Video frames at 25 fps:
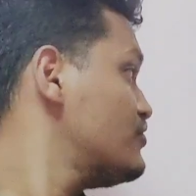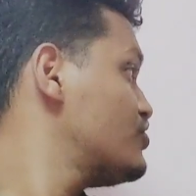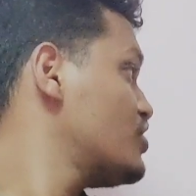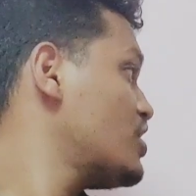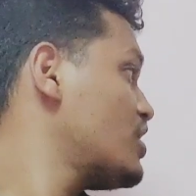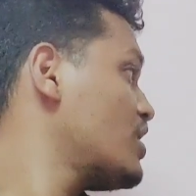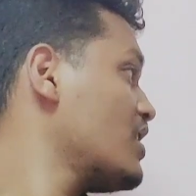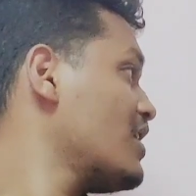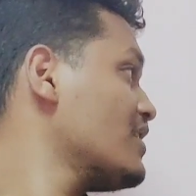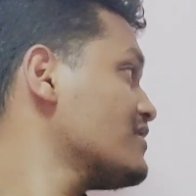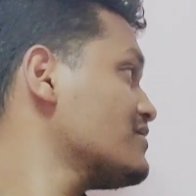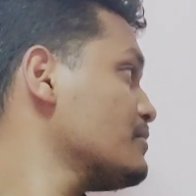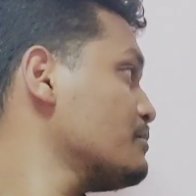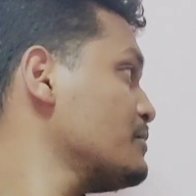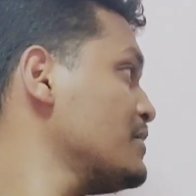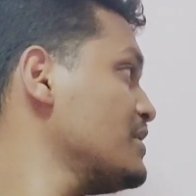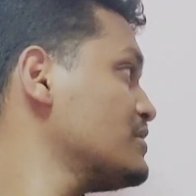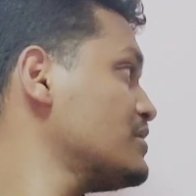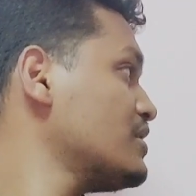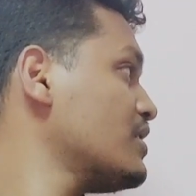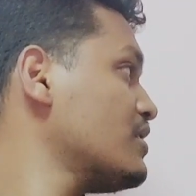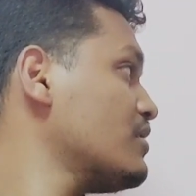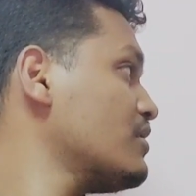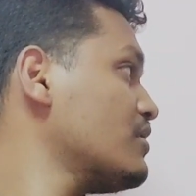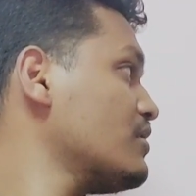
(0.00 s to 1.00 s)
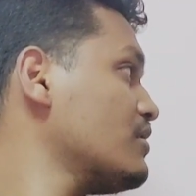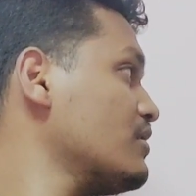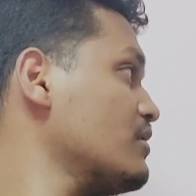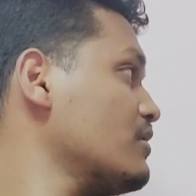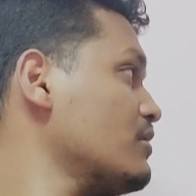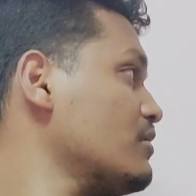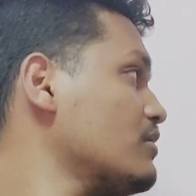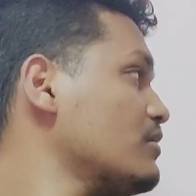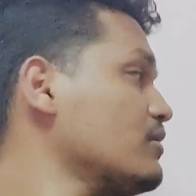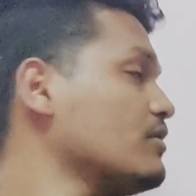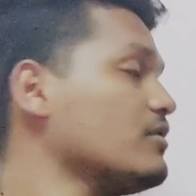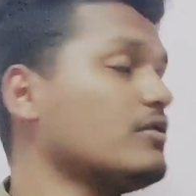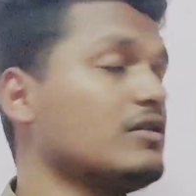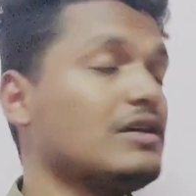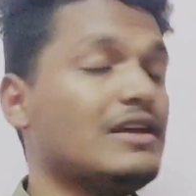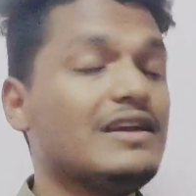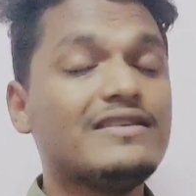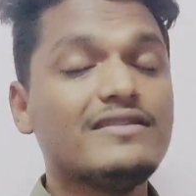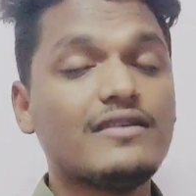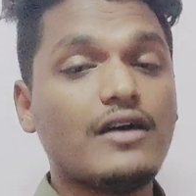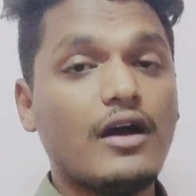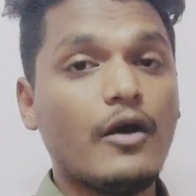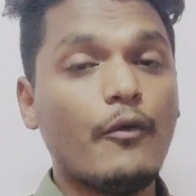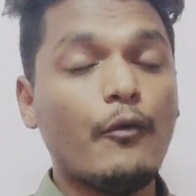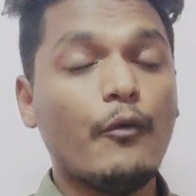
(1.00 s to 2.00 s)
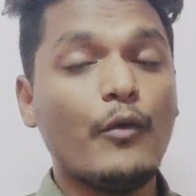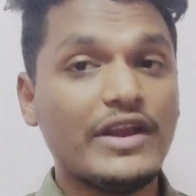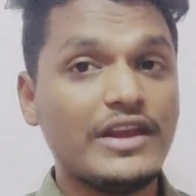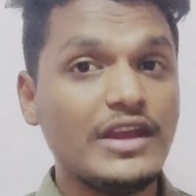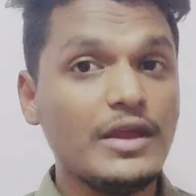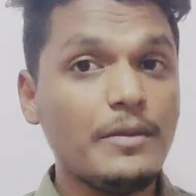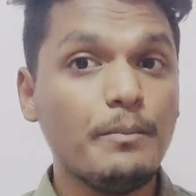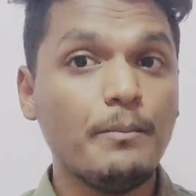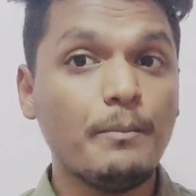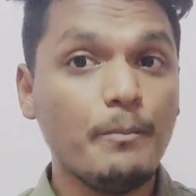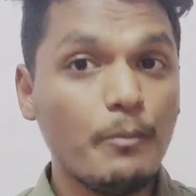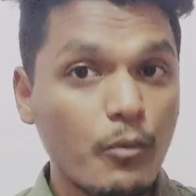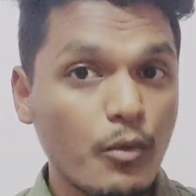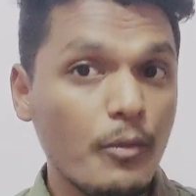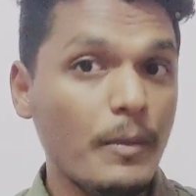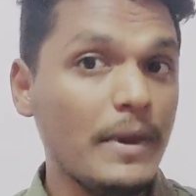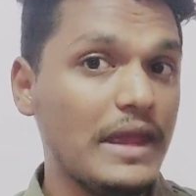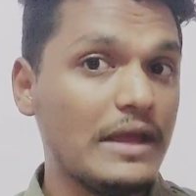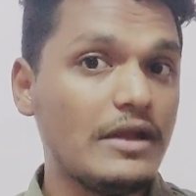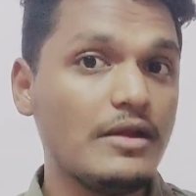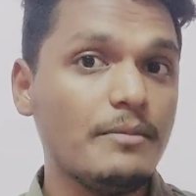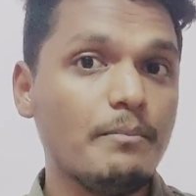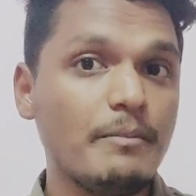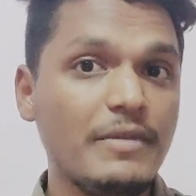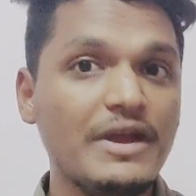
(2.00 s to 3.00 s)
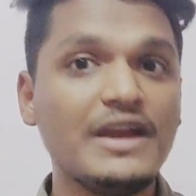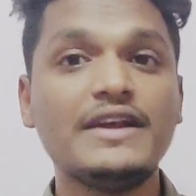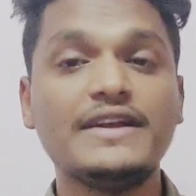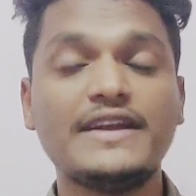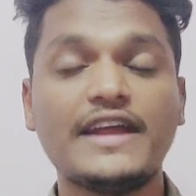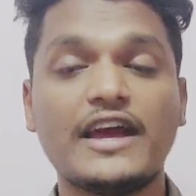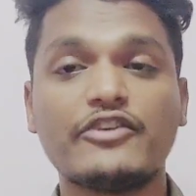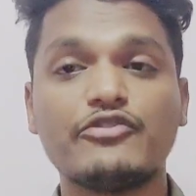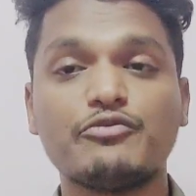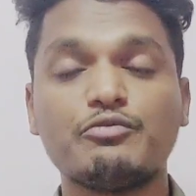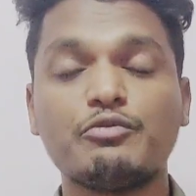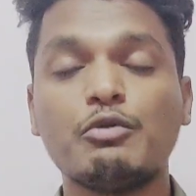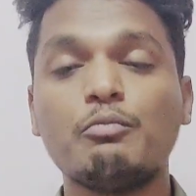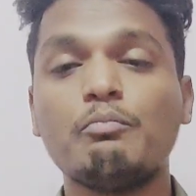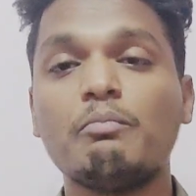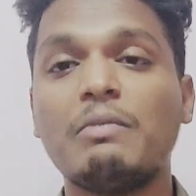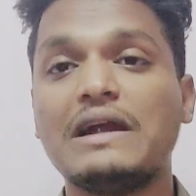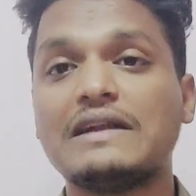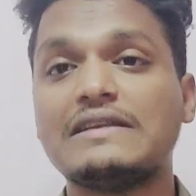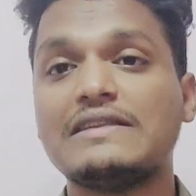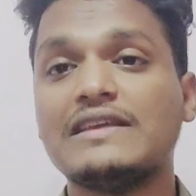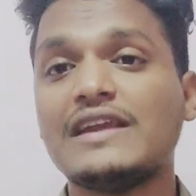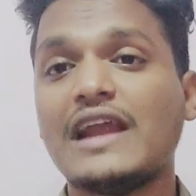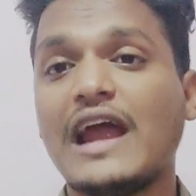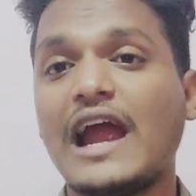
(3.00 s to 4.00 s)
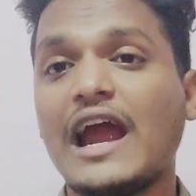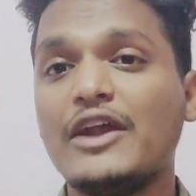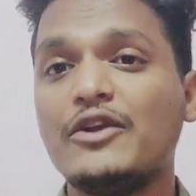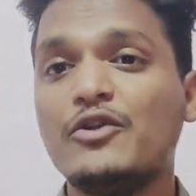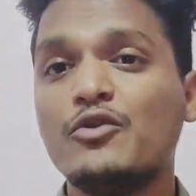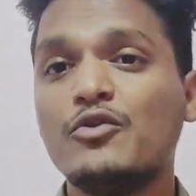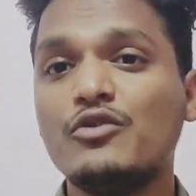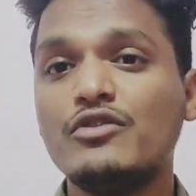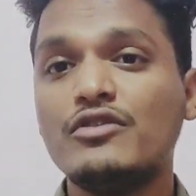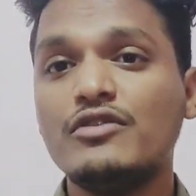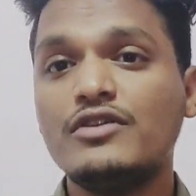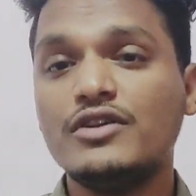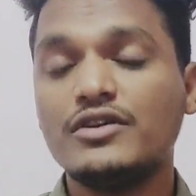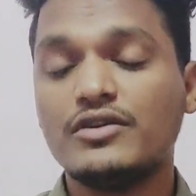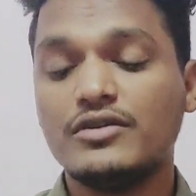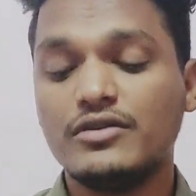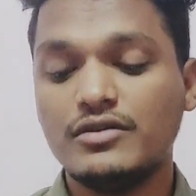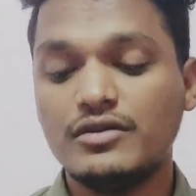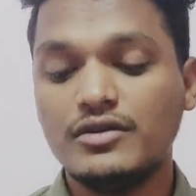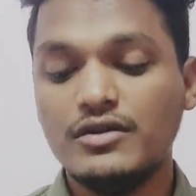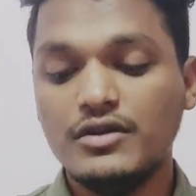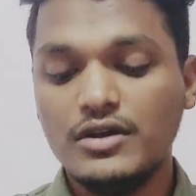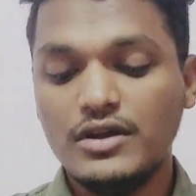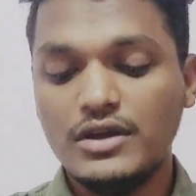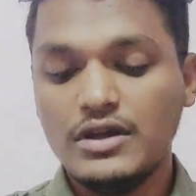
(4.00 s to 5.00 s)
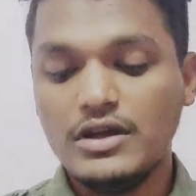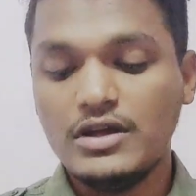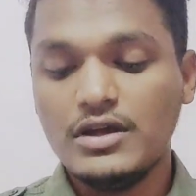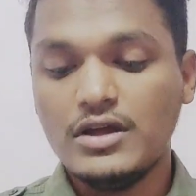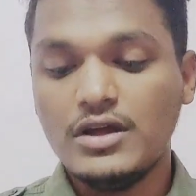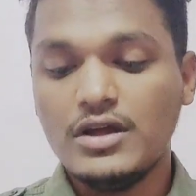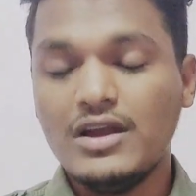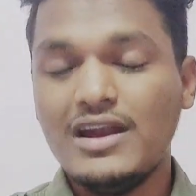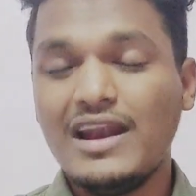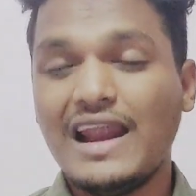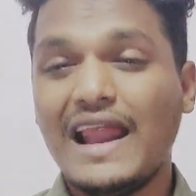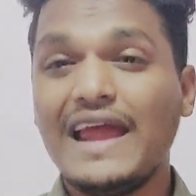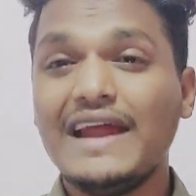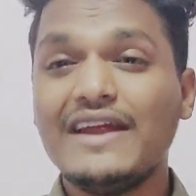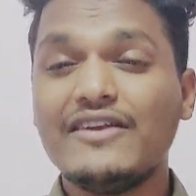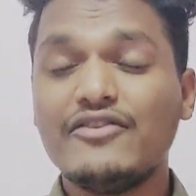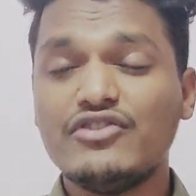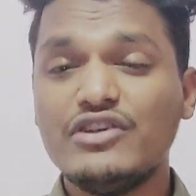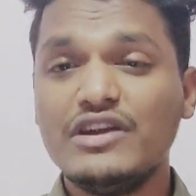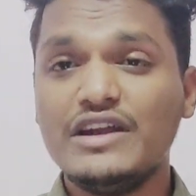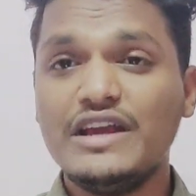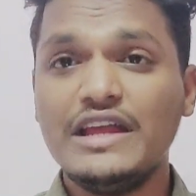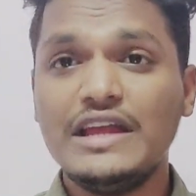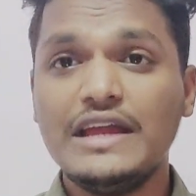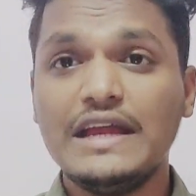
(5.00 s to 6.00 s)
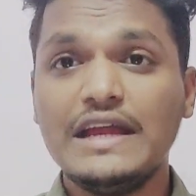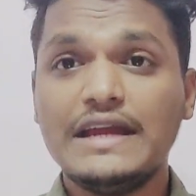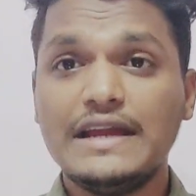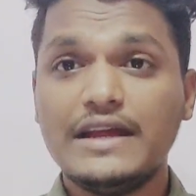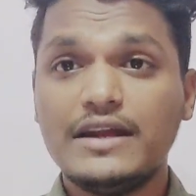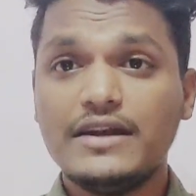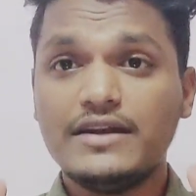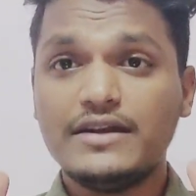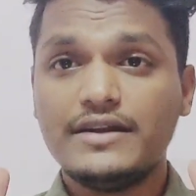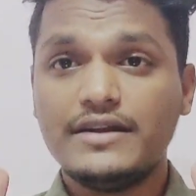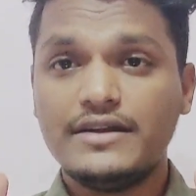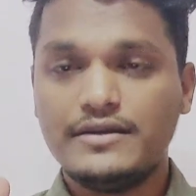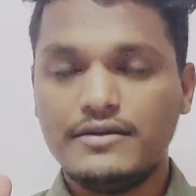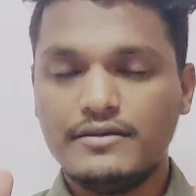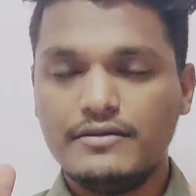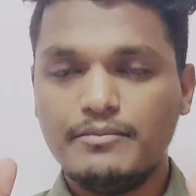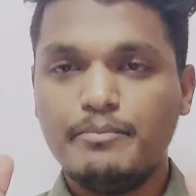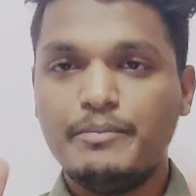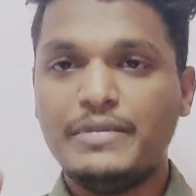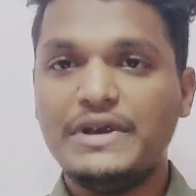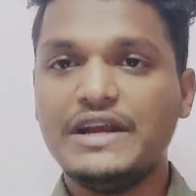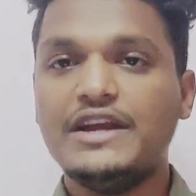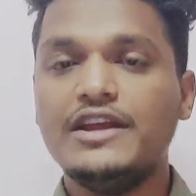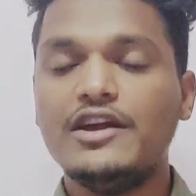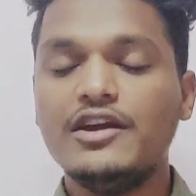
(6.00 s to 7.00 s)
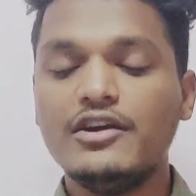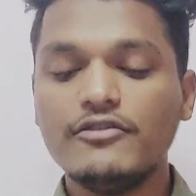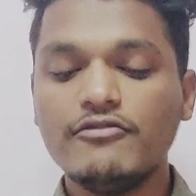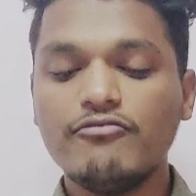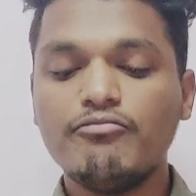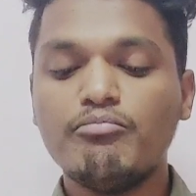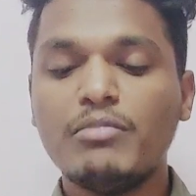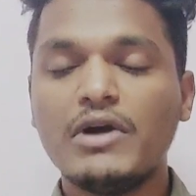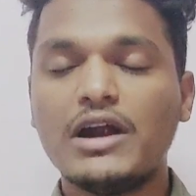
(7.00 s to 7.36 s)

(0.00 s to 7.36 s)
Charaka Samhita is a very big textbook, but then I don't like reading it in PDF.